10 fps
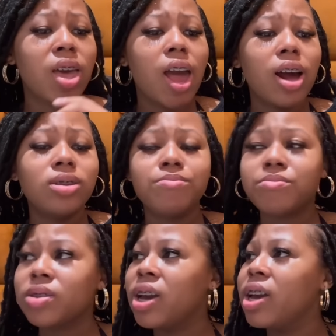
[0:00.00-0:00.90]
it
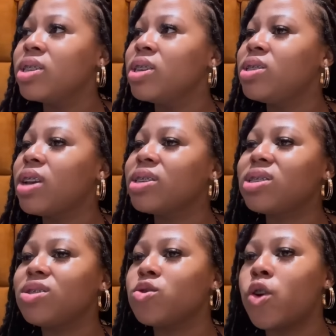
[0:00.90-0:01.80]
was. It
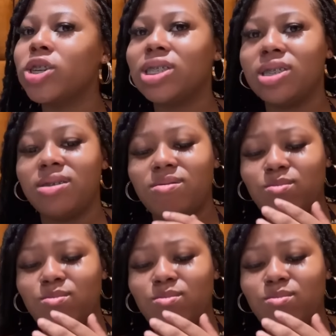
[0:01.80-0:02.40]
tastes rotten.